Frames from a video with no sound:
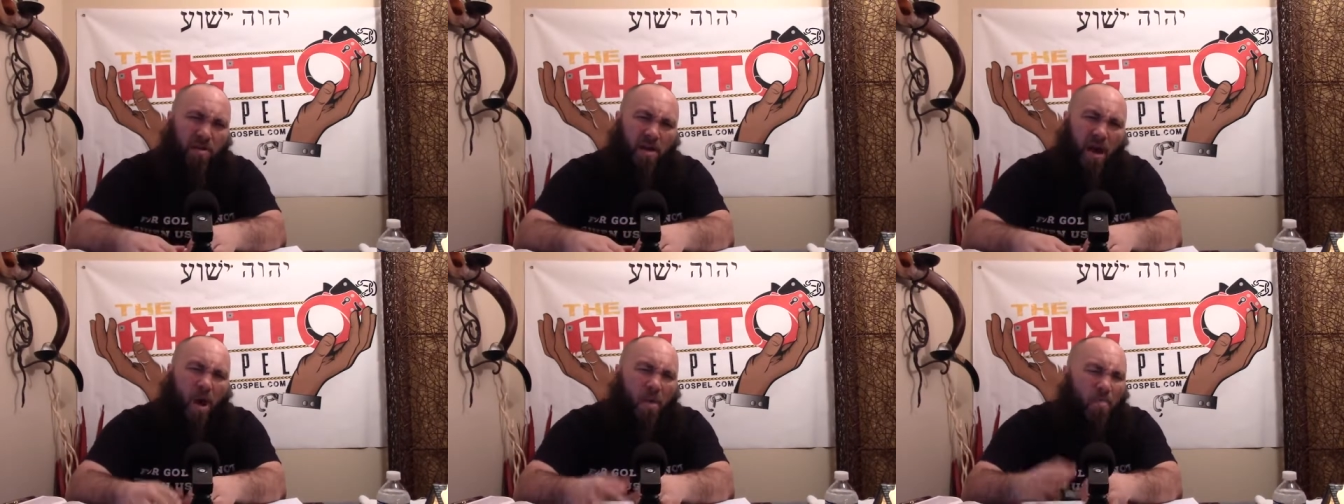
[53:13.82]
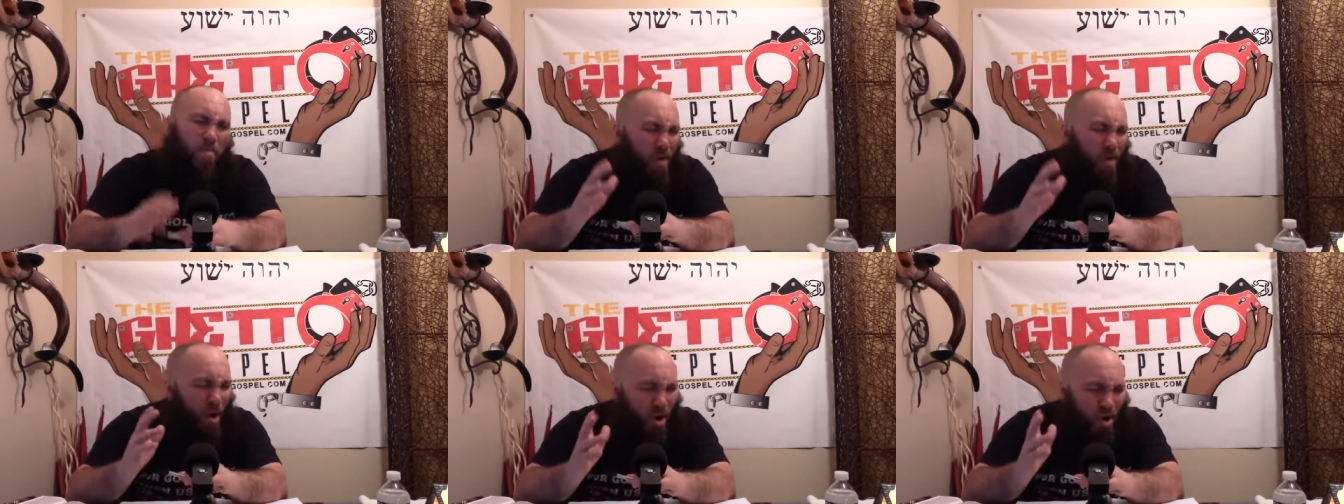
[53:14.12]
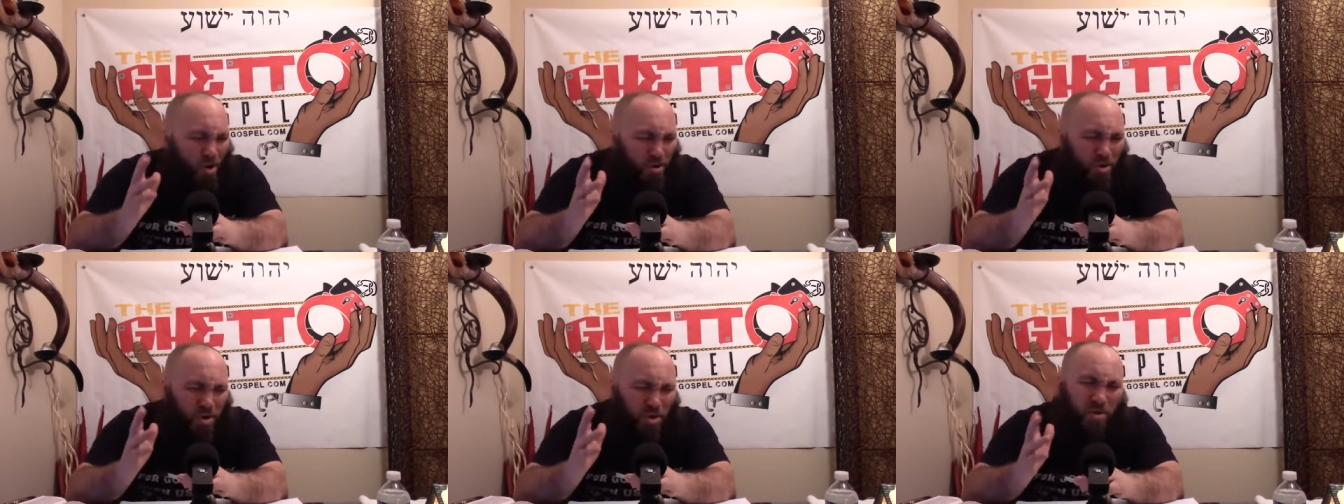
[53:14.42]
How
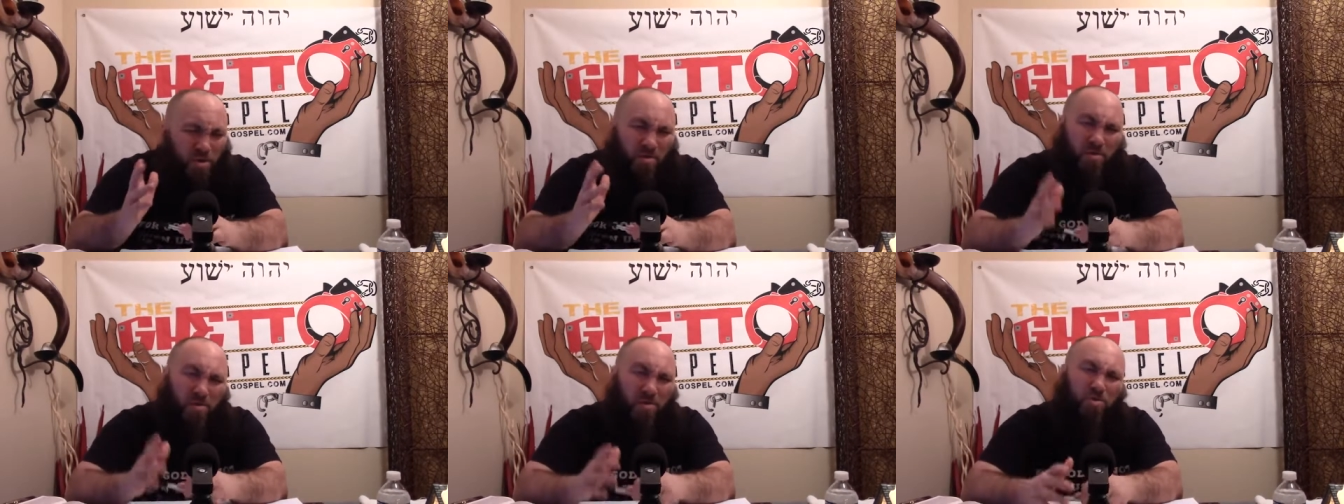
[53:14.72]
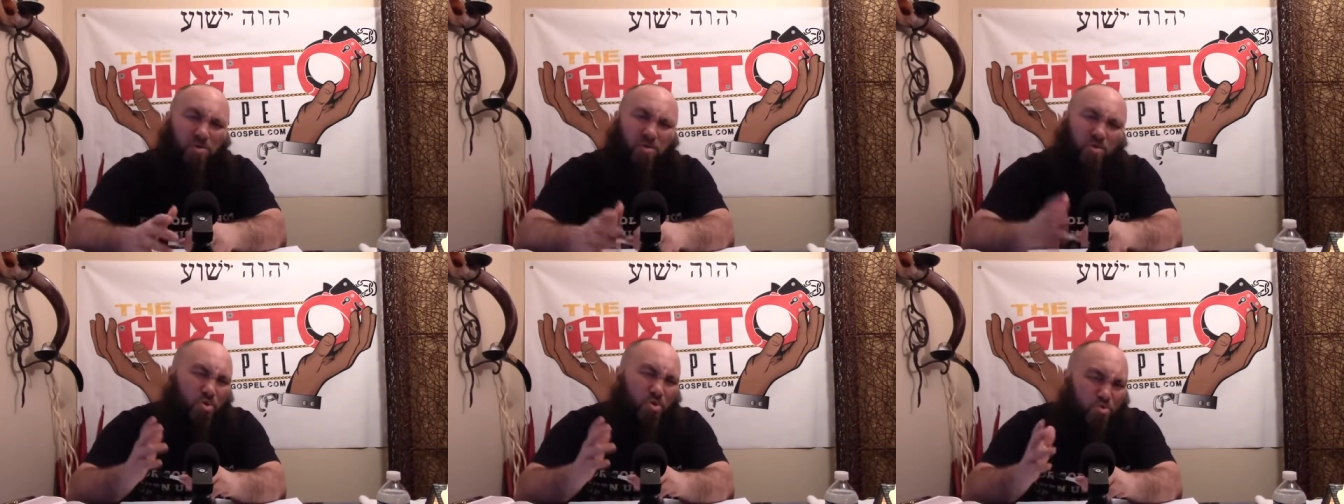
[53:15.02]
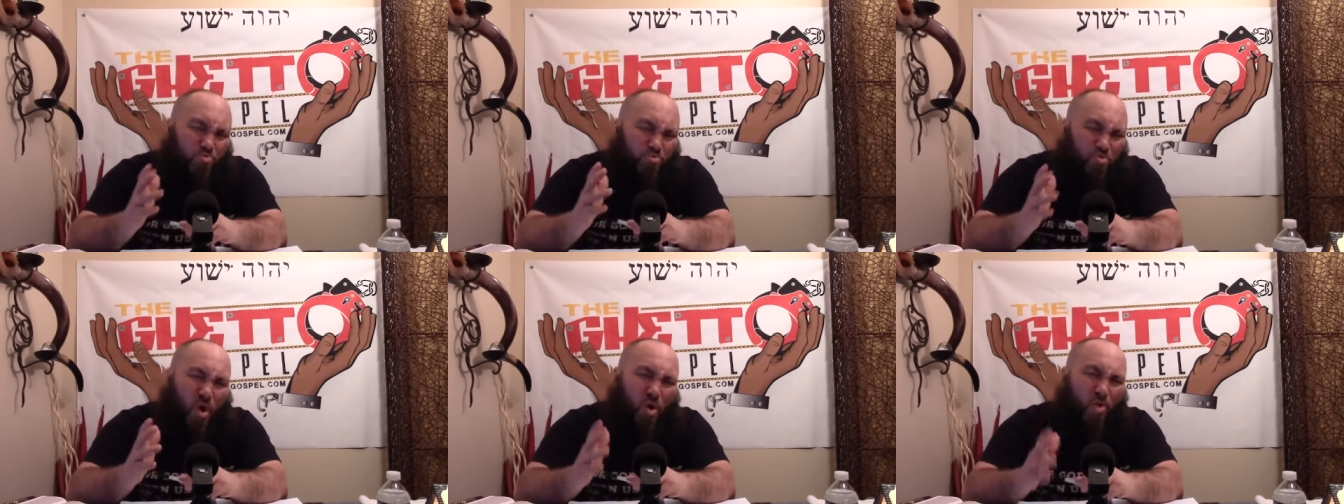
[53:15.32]
personal do
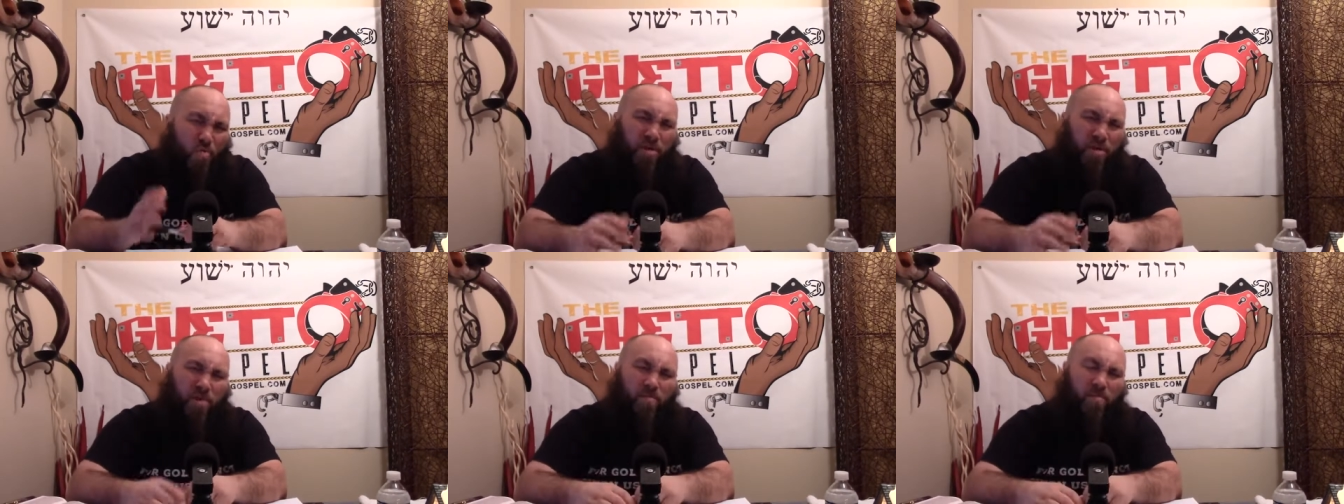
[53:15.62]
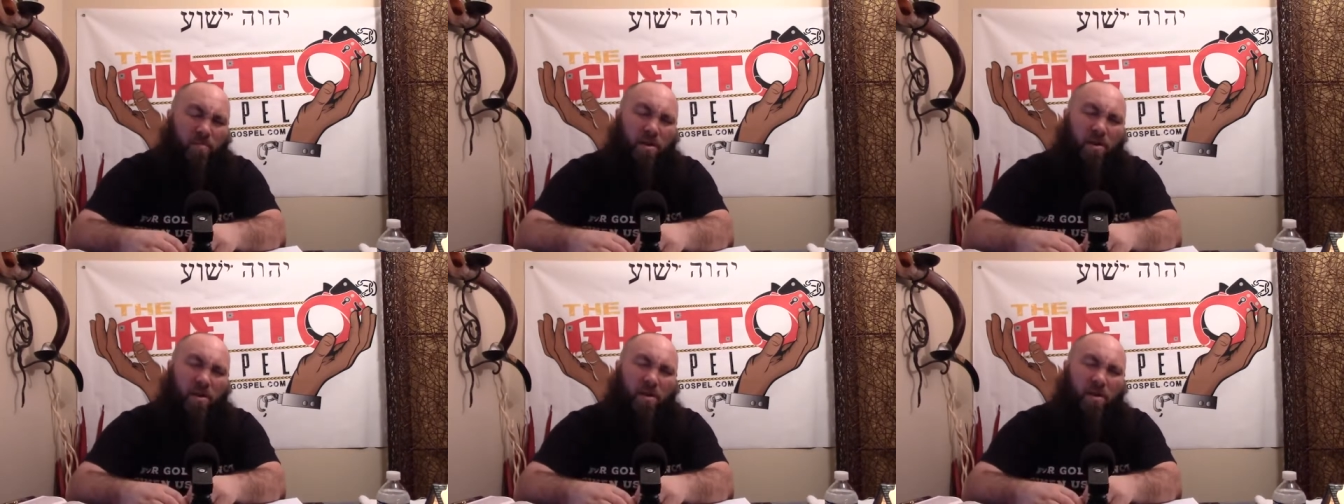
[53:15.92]
you know him?